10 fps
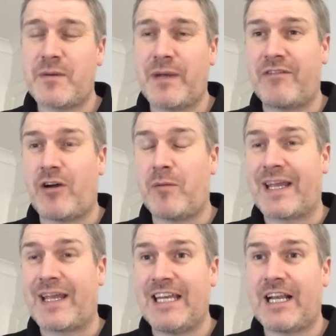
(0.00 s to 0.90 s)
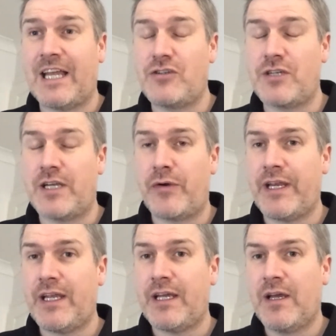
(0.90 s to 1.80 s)
So we have our mechanical
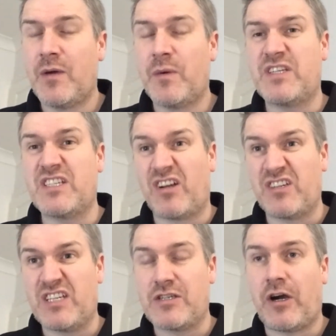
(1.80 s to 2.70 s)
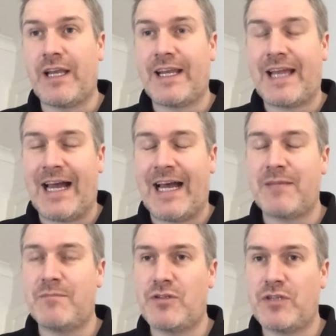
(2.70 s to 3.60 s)
engineering, which is like design,
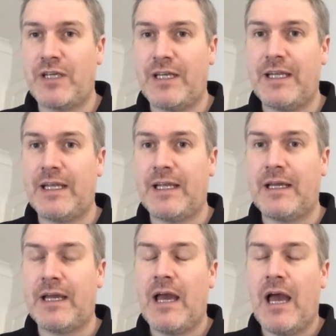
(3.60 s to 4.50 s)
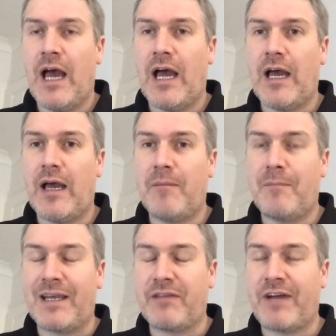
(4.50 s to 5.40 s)
CAD, machining,
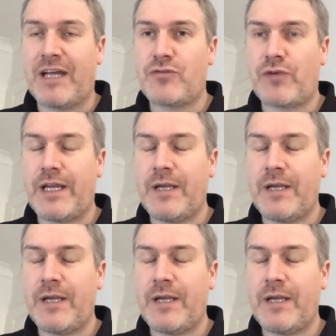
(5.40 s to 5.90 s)
manufacturing.